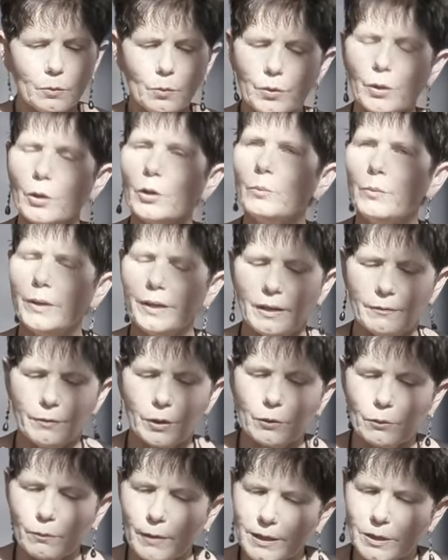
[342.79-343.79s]
with whom we have a
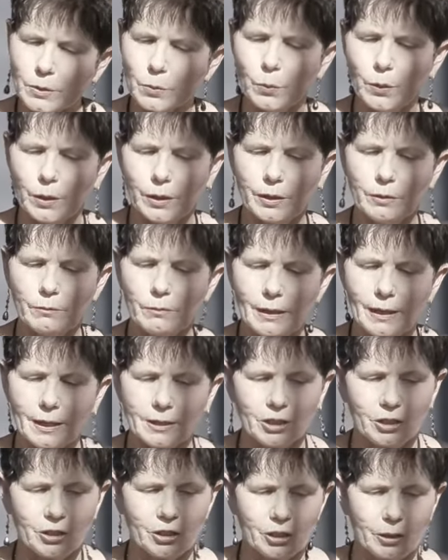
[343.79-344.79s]
great working
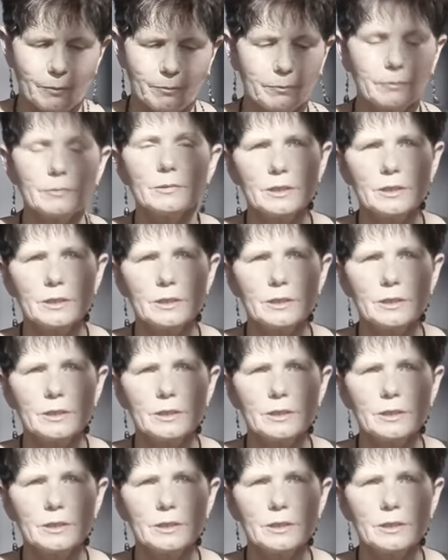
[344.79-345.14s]
relationship,